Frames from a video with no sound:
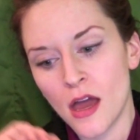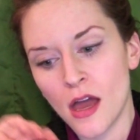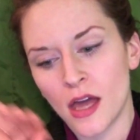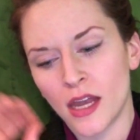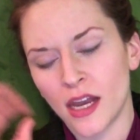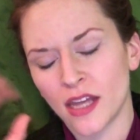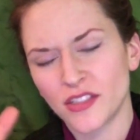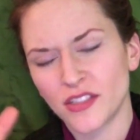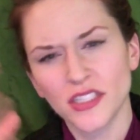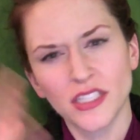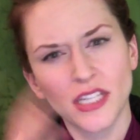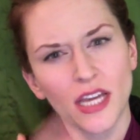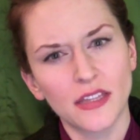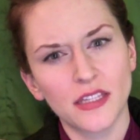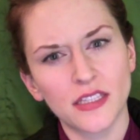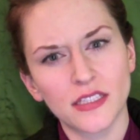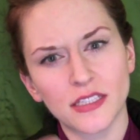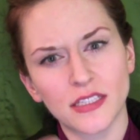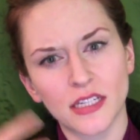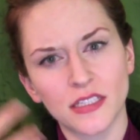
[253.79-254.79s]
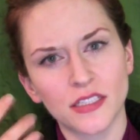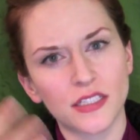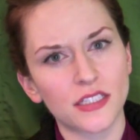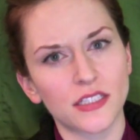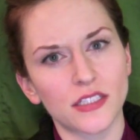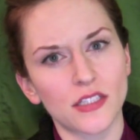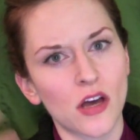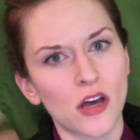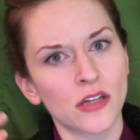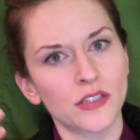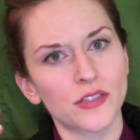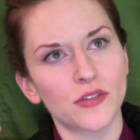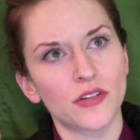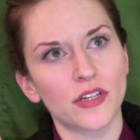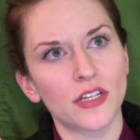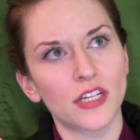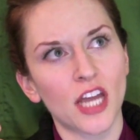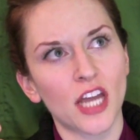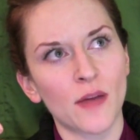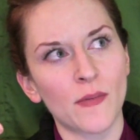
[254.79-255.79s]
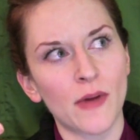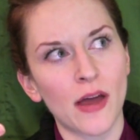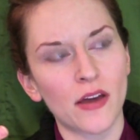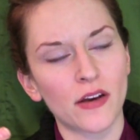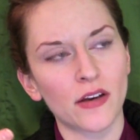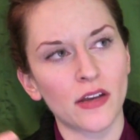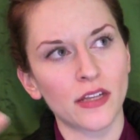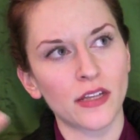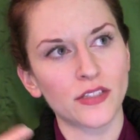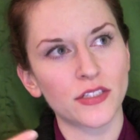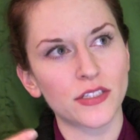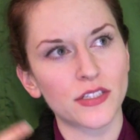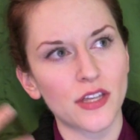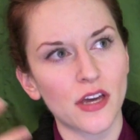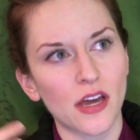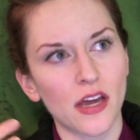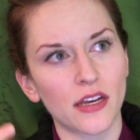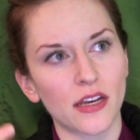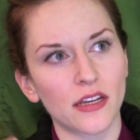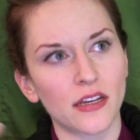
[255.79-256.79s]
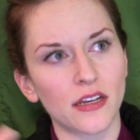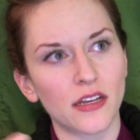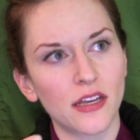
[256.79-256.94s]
and I just had this sense, the song started to come out, and I just thought,